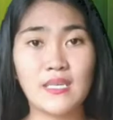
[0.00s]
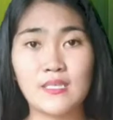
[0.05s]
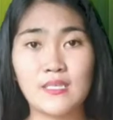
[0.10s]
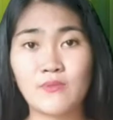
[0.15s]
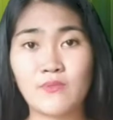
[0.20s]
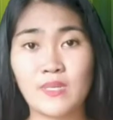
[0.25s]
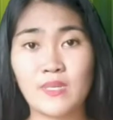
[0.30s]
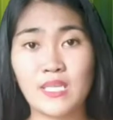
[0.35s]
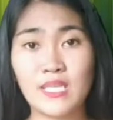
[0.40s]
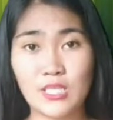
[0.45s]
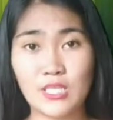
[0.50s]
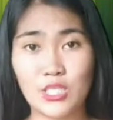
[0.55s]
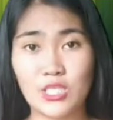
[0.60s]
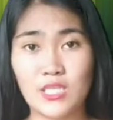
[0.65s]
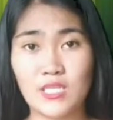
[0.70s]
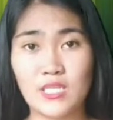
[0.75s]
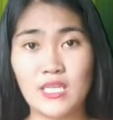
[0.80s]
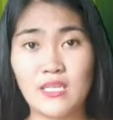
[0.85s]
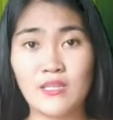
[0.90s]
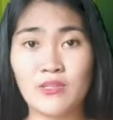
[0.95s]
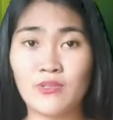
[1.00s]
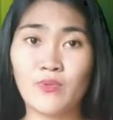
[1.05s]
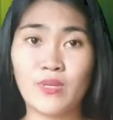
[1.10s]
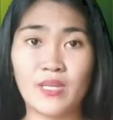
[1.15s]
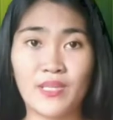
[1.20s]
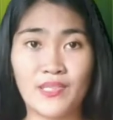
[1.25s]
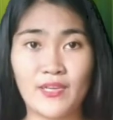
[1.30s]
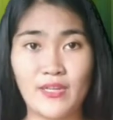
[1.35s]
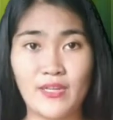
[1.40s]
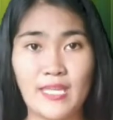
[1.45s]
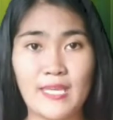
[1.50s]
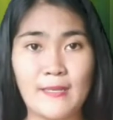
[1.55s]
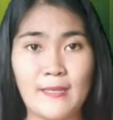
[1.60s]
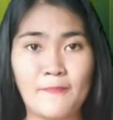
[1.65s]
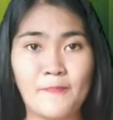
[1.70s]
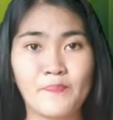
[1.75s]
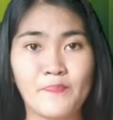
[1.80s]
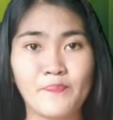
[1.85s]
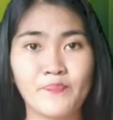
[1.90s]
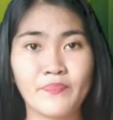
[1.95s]
his religion into Catholic
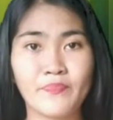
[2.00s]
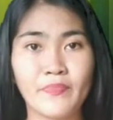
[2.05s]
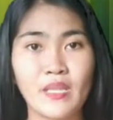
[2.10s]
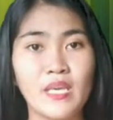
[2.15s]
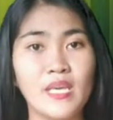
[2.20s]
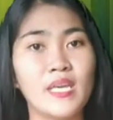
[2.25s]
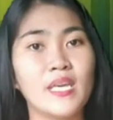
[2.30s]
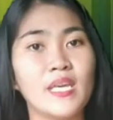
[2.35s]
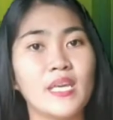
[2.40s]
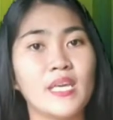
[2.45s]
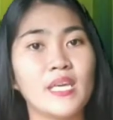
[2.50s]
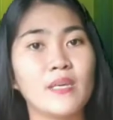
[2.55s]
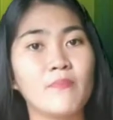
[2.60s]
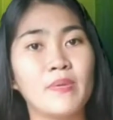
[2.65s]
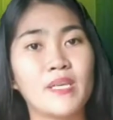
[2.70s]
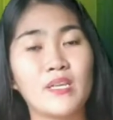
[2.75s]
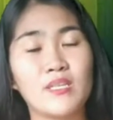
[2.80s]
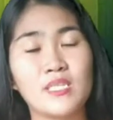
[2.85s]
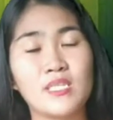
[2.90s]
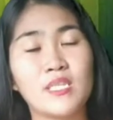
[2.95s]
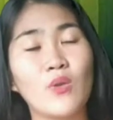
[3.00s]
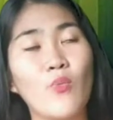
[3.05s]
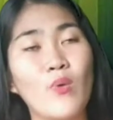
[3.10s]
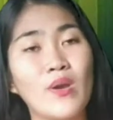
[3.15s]
because he